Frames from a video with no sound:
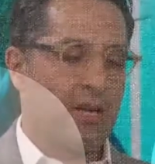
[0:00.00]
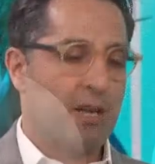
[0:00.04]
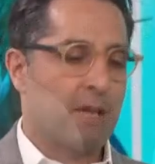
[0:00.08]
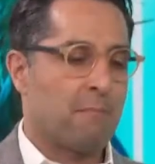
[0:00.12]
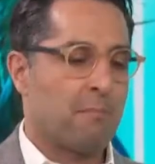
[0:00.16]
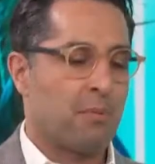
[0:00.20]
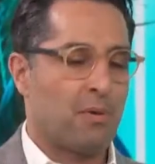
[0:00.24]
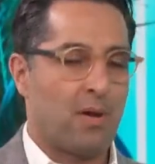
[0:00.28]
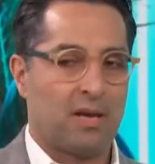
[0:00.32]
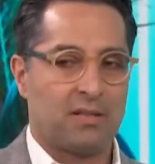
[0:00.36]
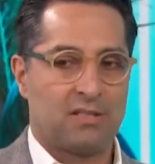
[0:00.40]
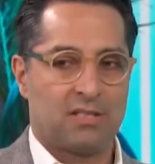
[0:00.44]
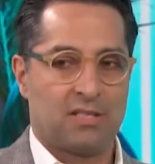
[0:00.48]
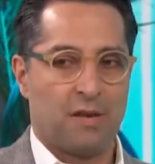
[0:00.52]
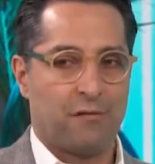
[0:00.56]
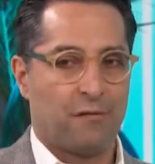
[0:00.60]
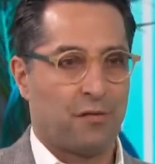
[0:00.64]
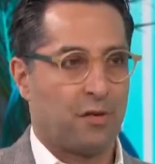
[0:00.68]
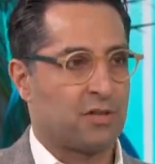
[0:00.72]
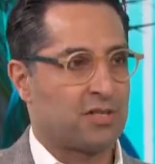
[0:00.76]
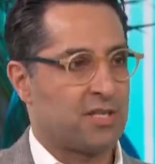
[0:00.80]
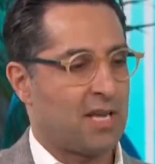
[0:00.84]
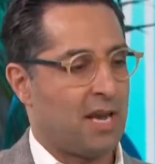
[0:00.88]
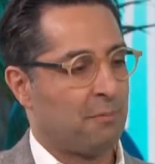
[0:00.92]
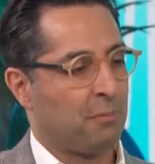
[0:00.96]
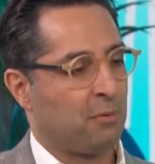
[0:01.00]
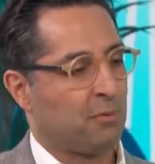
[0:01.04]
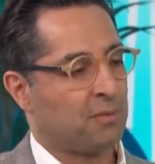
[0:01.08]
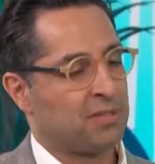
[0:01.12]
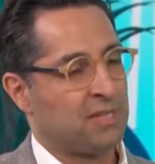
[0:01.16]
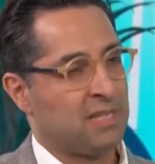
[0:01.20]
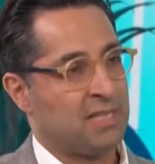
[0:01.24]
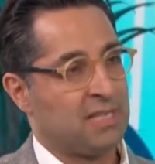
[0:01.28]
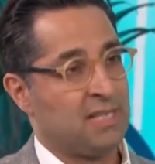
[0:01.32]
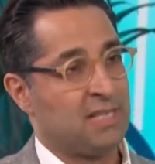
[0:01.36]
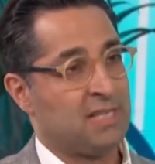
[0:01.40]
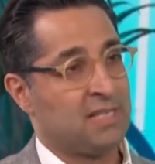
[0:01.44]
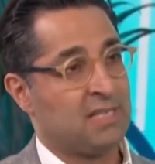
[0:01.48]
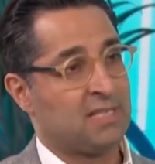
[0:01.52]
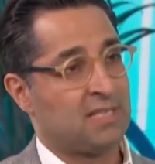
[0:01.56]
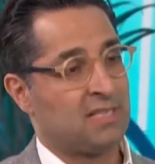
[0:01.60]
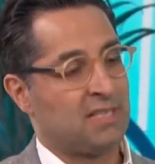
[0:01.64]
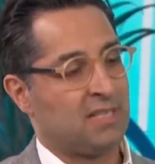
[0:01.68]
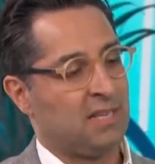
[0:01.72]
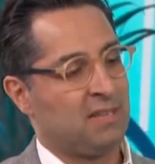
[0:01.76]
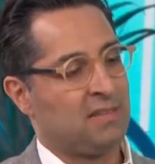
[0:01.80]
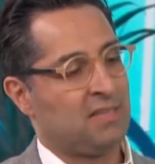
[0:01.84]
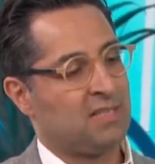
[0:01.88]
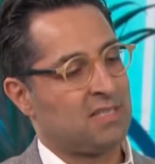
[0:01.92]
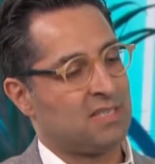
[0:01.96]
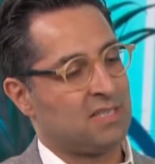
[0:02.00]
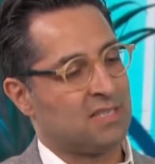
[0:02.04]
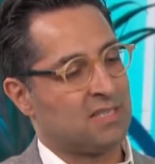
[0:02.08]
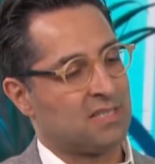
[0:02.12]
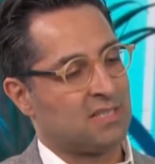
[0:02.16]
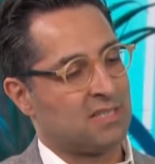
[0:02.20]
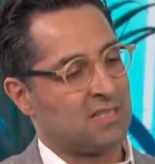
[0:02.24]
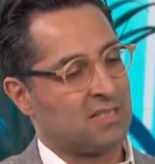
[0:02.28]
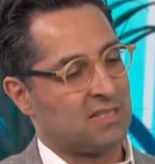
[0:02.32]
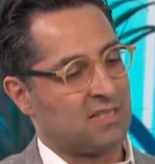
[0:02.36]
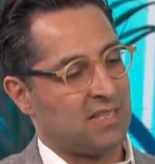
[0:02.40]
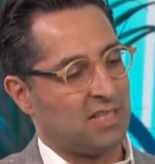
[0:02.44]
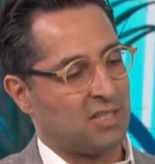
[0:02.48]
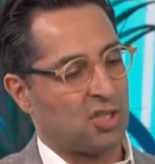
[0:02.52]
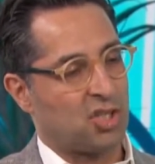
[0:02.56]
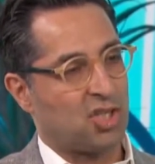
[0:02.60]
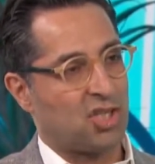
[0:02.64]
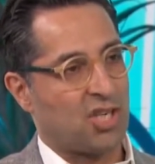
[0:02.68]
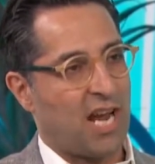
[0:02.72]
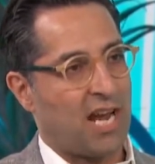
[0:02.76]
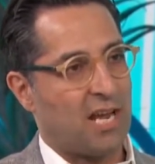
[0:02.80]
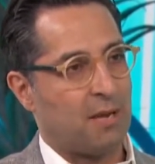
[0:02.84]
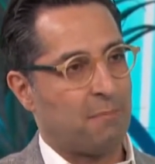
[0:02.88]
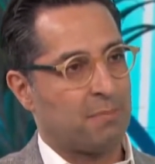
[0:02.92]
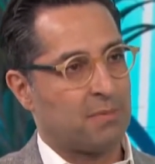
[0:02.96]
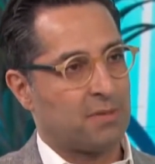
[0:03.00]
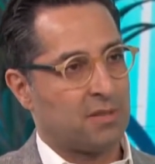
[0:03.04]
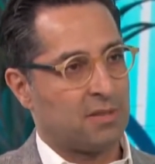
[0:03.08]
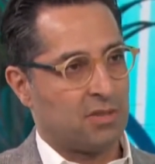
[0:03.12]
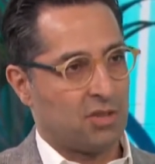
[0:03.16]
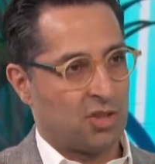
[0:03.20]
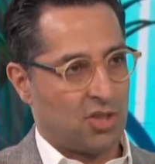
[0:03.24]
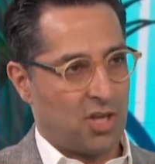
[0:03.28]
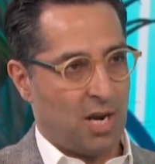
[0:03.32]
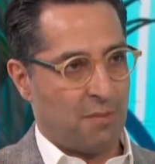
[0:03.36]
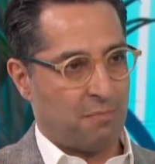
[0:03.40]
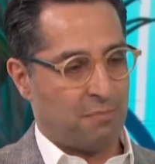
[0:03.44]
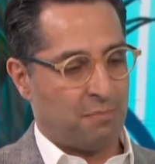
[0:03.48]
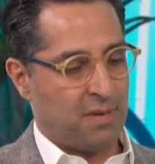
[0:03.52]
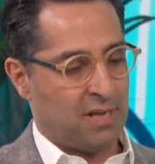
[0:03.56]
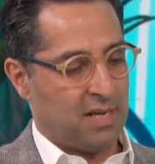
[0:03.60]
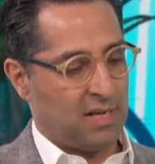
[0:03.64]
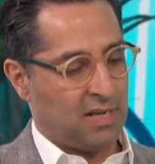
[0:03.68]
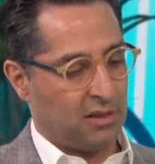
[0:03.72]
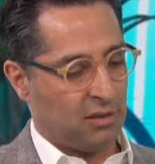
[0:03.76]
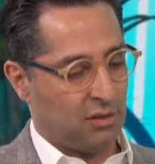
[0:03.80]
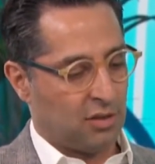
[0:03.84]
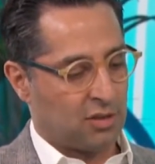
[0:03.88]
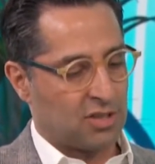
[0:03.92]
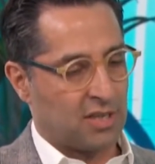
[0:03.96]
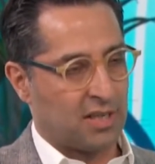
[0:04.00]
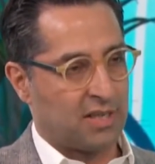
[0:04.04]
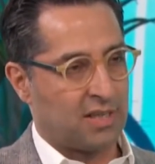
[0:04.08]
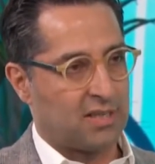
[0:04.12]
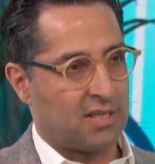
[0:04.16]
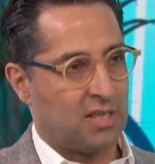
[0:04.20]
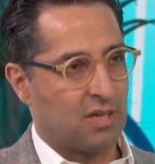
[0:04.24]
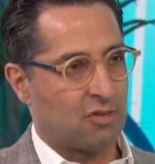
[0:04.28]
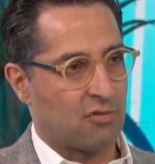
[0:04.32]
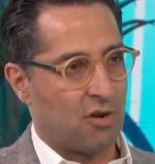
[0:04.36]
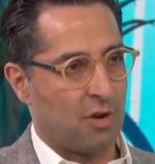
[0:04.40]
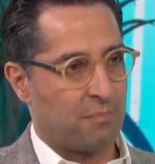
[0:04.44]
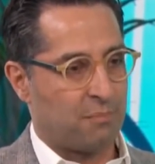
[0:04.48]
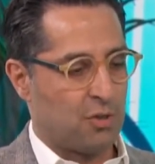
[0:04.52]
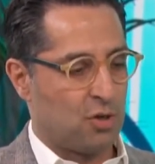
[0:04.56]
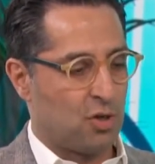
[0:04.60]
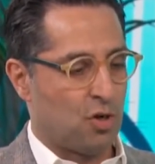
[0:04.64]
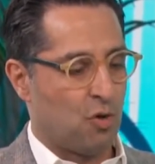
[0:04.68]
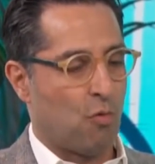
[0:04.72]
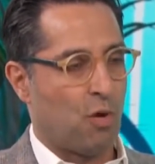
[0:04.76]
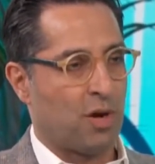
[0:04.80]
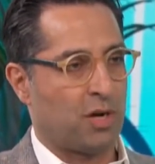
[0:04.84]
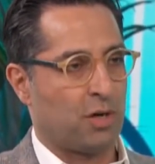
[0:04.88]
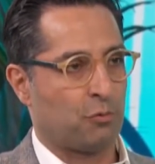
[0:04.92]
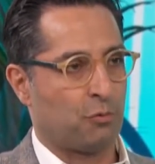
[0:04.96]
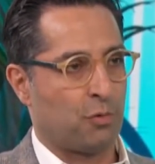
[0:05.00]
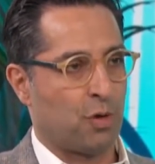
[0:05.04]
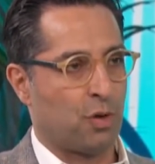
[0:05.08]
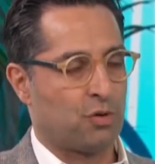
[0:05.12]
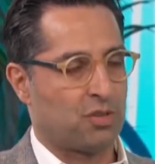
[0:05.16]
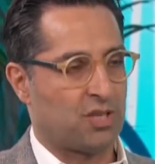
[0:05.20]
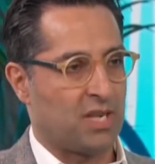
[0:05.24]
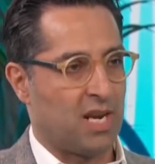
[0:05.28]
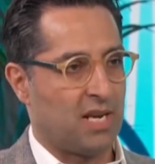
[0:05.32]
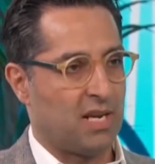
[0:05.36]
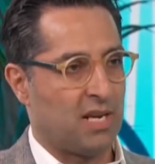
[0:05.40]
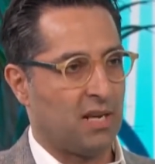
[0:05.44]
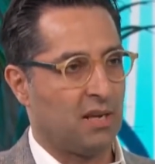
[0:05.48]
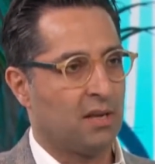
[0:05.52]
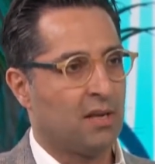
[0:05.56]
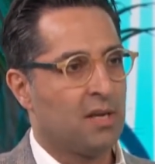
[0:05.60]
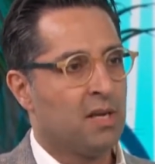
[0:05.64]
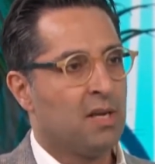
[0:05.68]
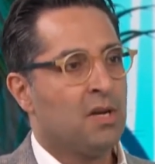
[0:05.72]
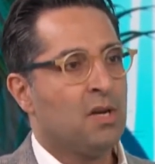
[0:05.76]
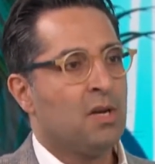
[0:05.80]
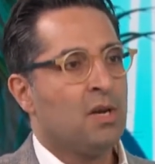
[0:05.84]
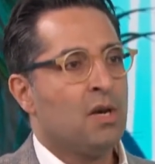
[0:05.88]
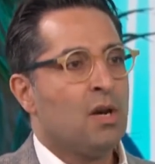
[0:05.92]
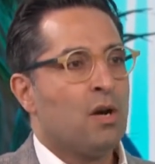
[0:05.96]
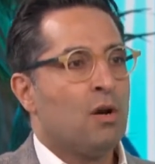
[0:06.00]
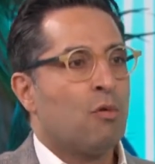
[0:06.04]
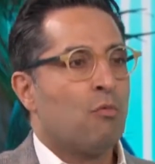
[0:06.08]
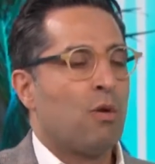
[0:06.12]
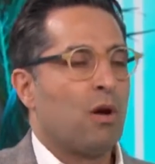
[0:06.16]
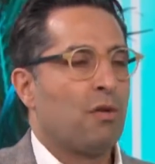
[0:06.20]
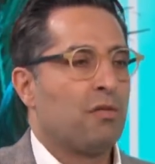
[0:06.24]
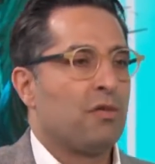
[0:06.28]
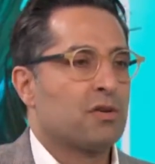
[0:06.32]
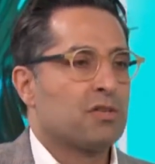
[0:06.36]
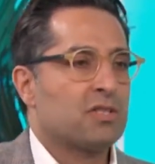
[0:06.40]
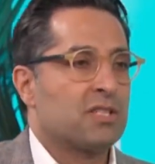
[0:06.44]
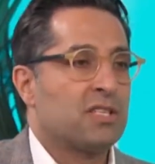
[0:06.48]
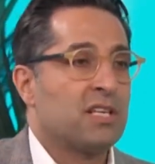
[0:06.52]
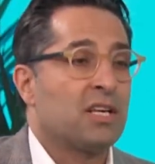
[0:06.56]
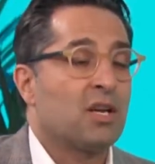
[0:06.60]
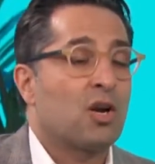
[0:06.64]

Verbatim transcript: an implant, say for example, in, in, this in this instance that's shaped, shaped meaning it looks like a teardrop, you don't right. want it rotating. Well, there's an